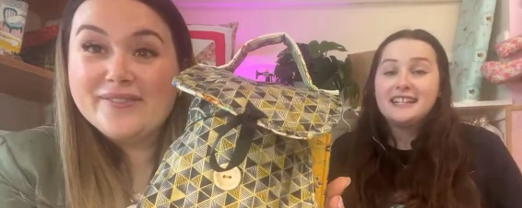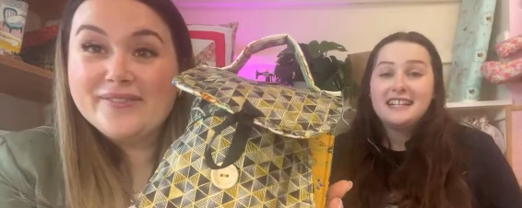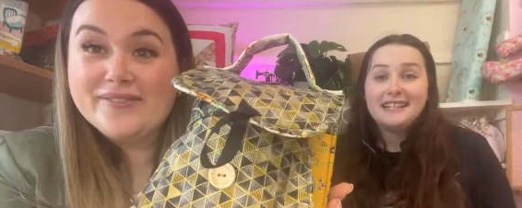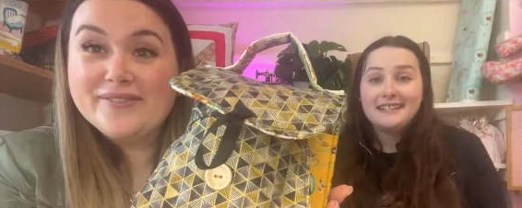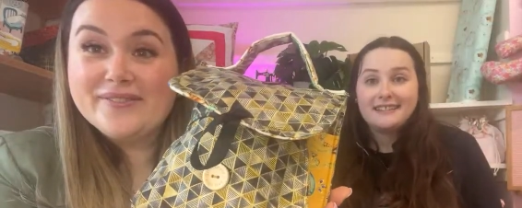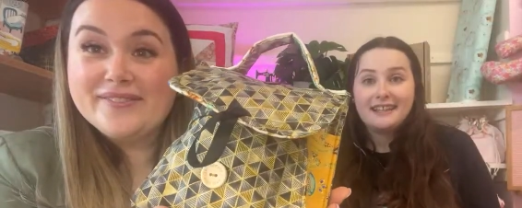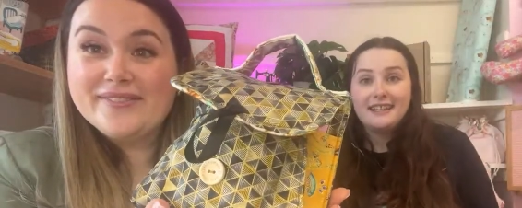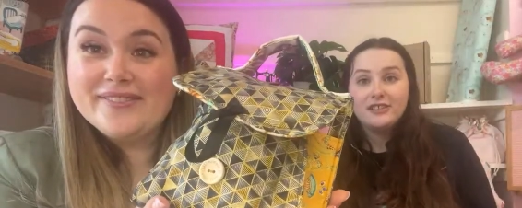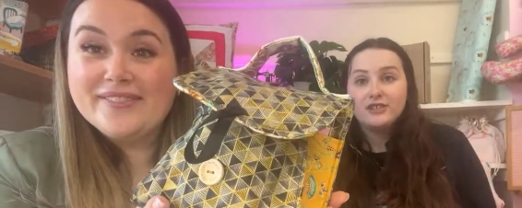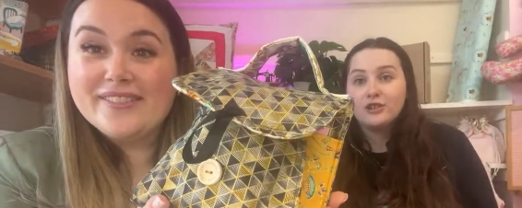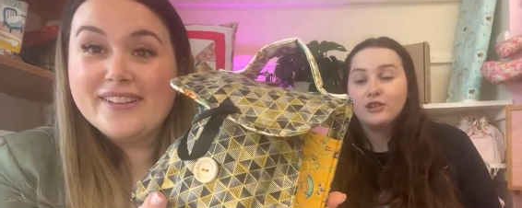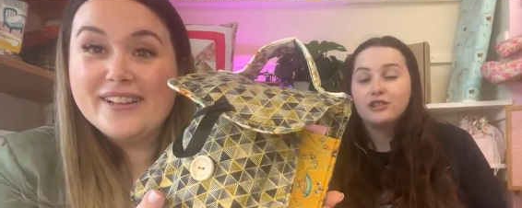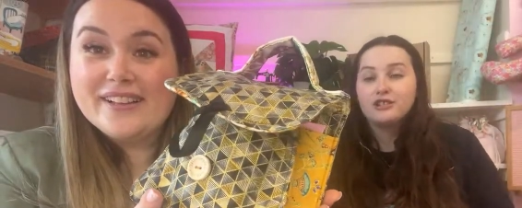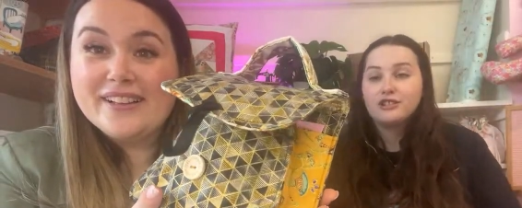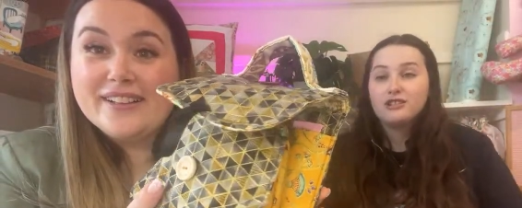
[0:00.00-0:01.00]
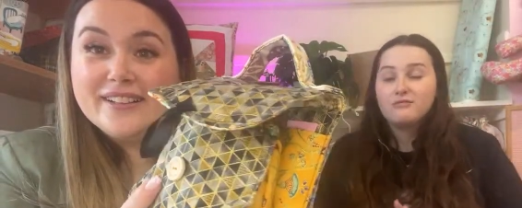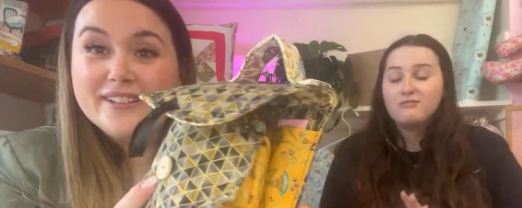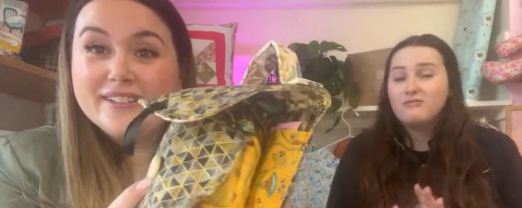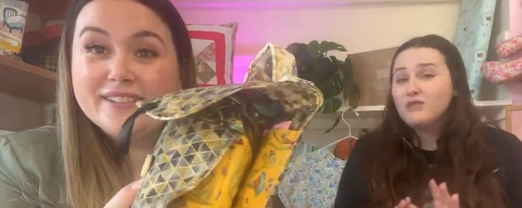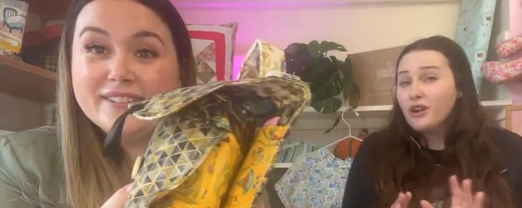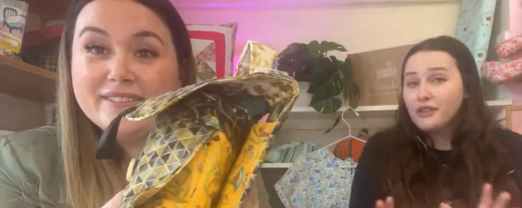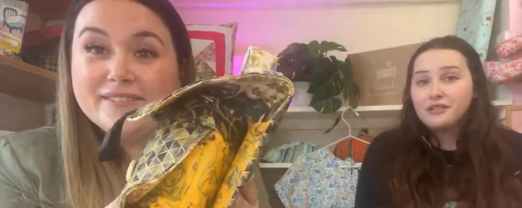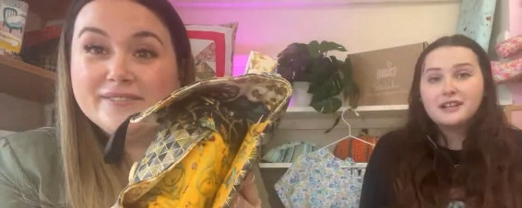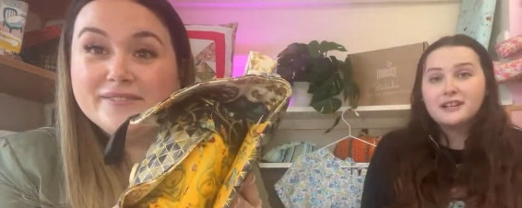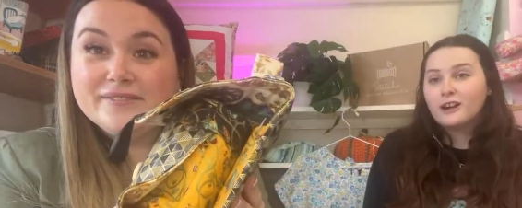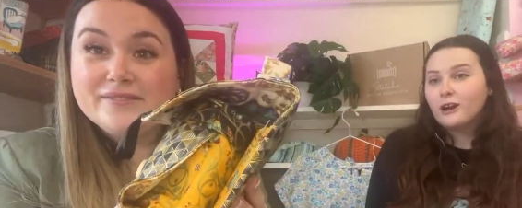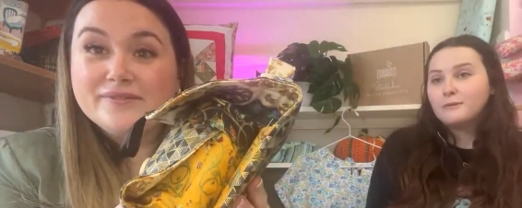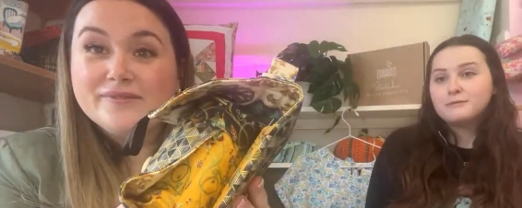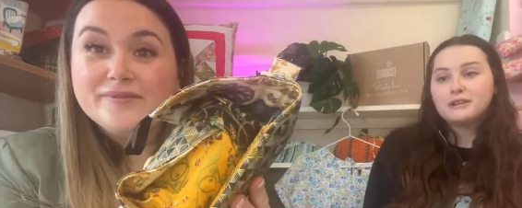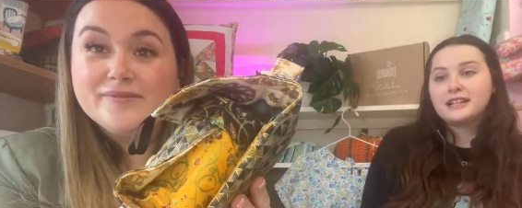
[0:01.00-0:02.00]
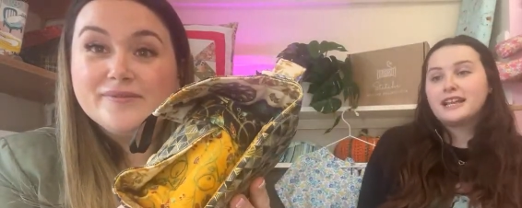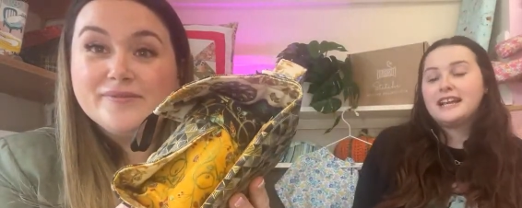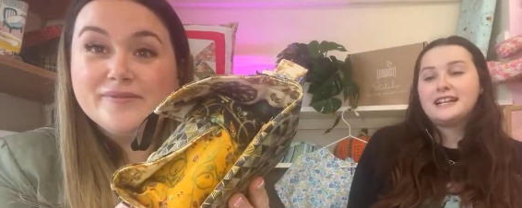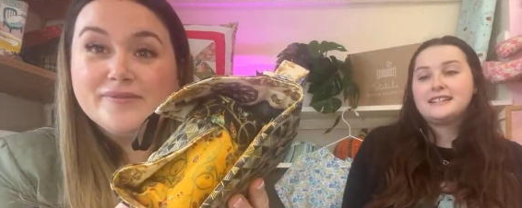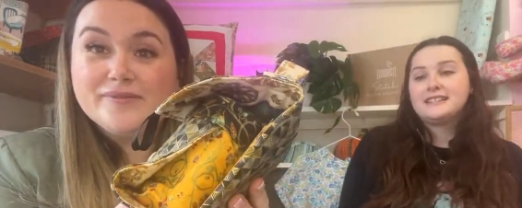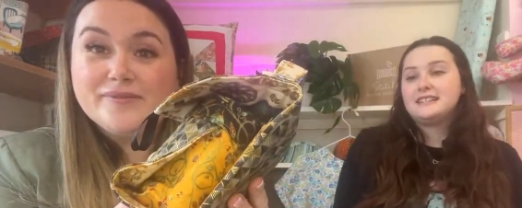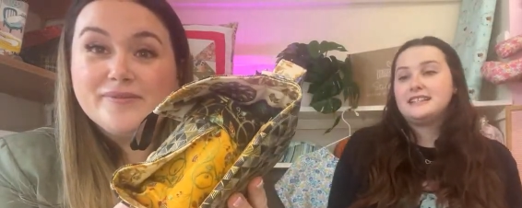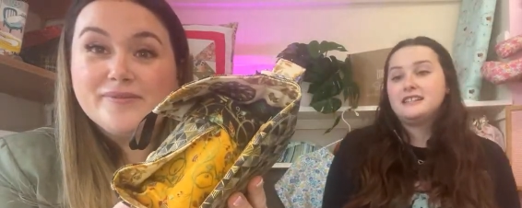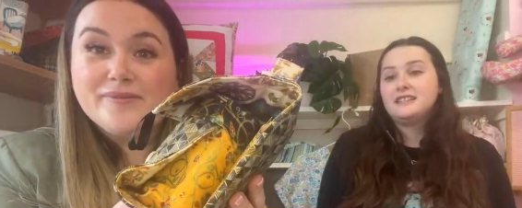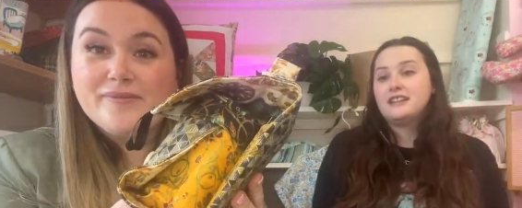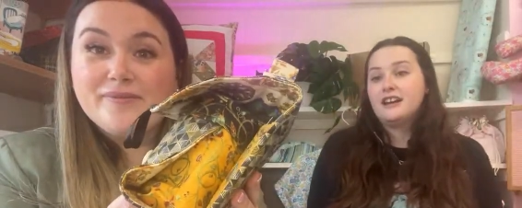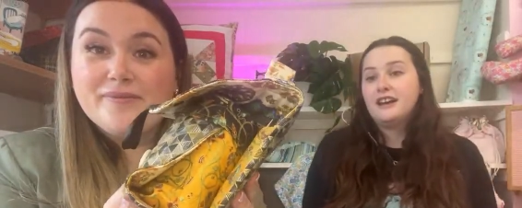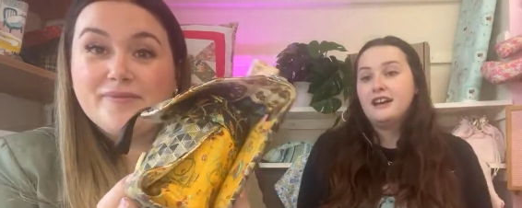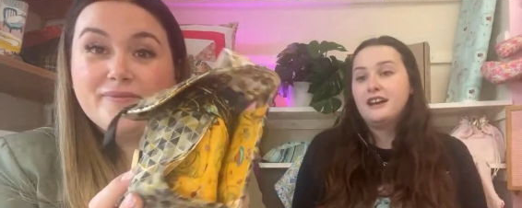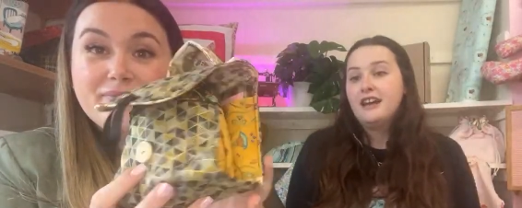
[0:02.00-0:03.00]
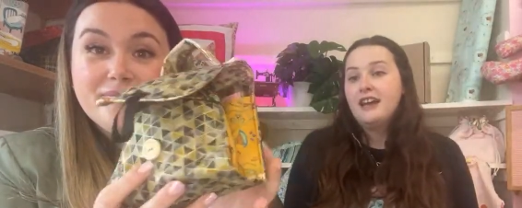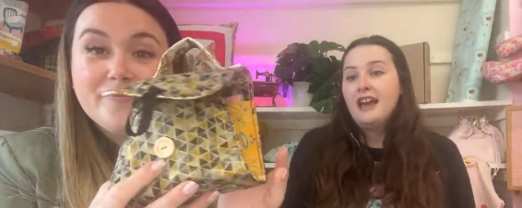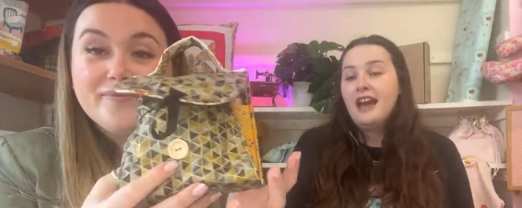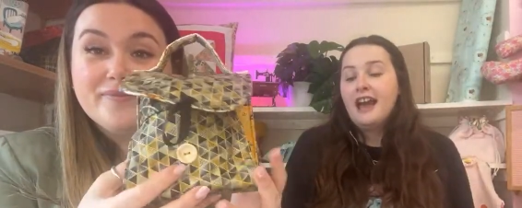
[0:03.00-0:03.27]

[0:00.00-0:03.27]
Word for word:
Speaker 1: and easy, so there's nothing complicated in there.